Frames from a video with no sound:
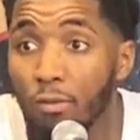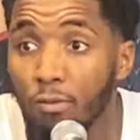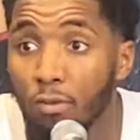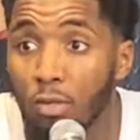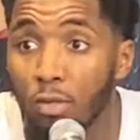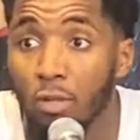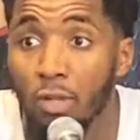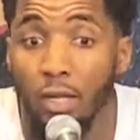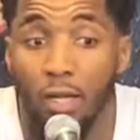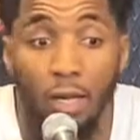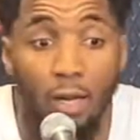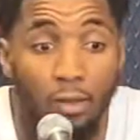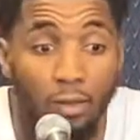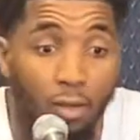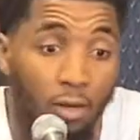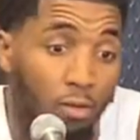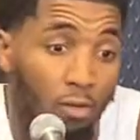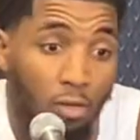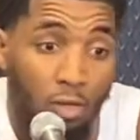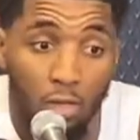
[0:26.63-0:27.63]
You know, they got
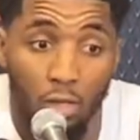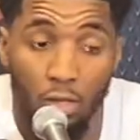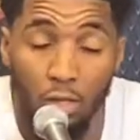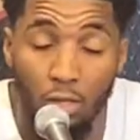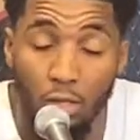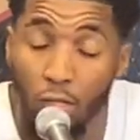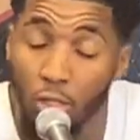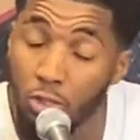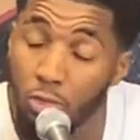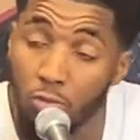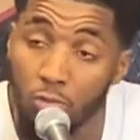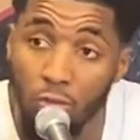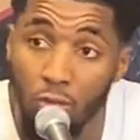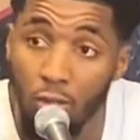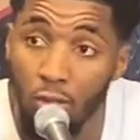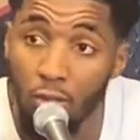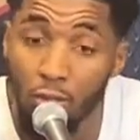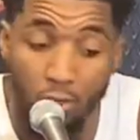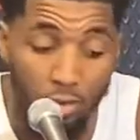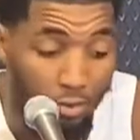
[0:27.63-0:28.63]
there, they shoot
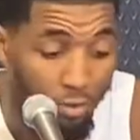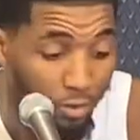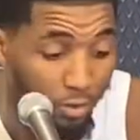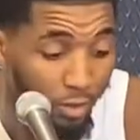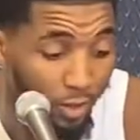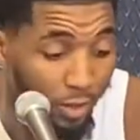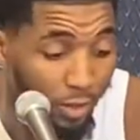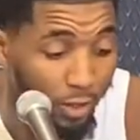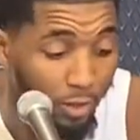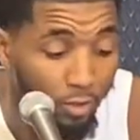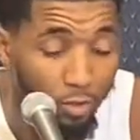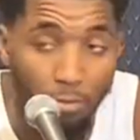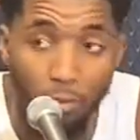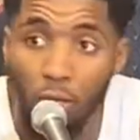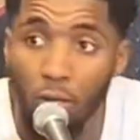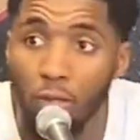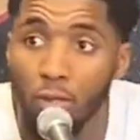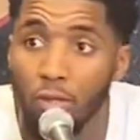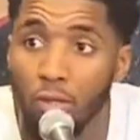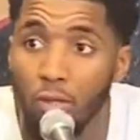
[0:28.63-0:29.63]
the hell out the ball,